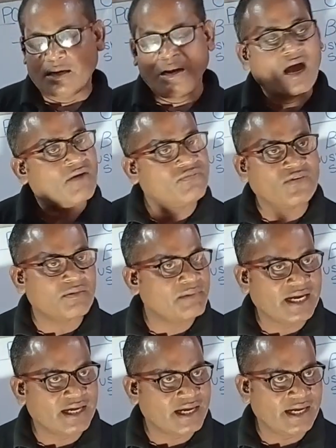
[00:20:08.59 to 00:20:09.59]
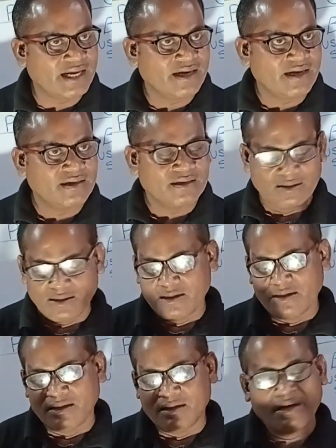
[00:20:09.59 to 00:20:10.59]
Love for mankind,
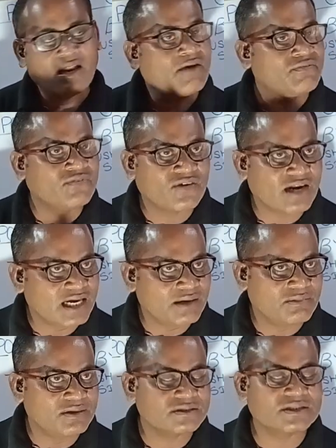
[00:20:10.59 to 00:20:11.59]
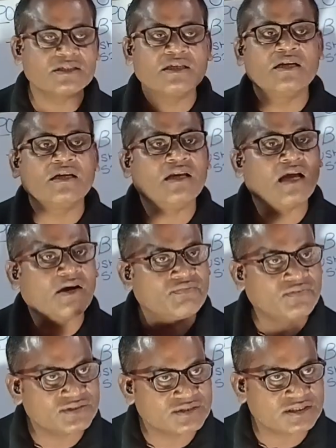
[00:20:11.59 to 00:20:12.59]
love for animals,
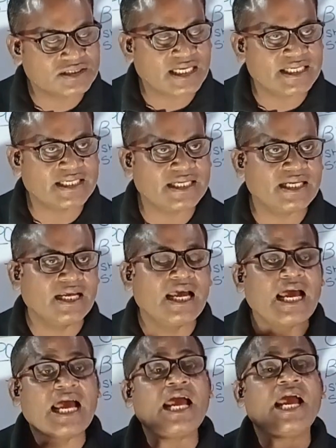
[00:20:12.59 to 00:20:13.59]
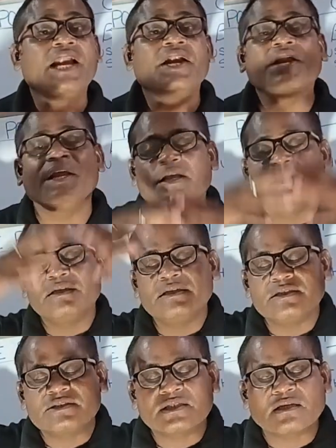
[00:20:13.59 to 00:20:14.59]
love for society, and
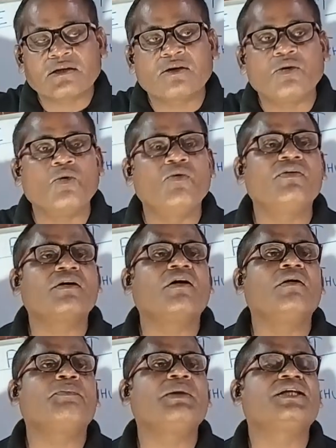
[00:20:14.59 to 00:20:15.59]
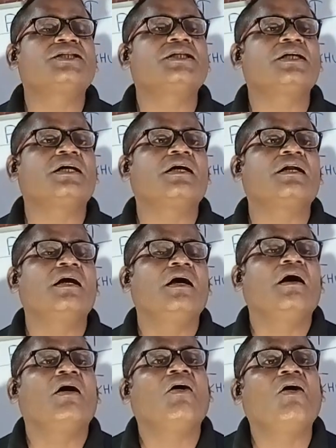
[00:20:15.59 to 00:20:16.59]
it's an overall picture
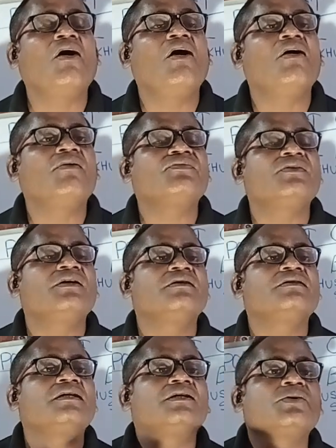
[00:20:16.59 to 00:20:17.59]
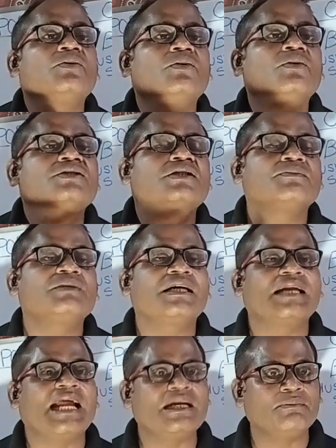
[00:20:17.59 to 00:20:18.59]
of the roles of the
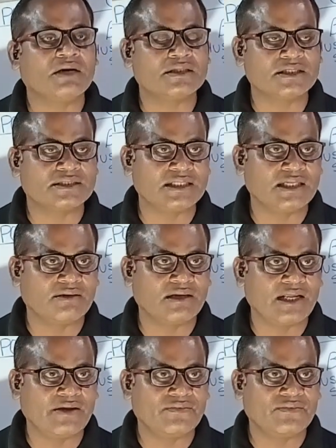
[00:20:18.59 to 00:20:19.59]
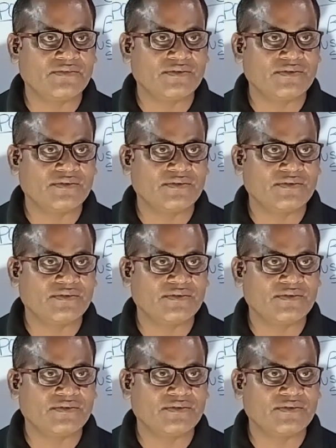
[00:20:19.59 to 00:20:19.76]
grandmothers in our life.